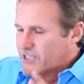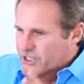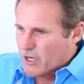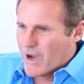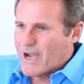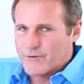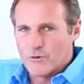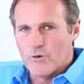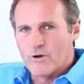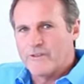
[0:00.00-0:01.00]
So
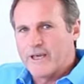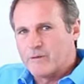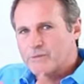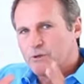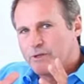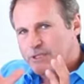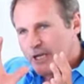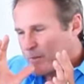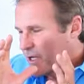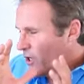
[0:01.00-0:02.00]
after all of that, I'm sure there's
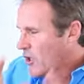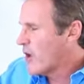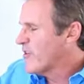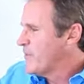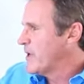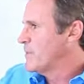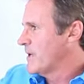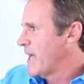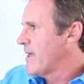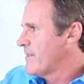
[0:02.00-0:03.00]
going to be a lot of
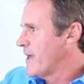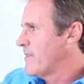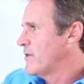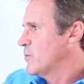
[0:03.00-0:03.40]
people out there mm-hmm.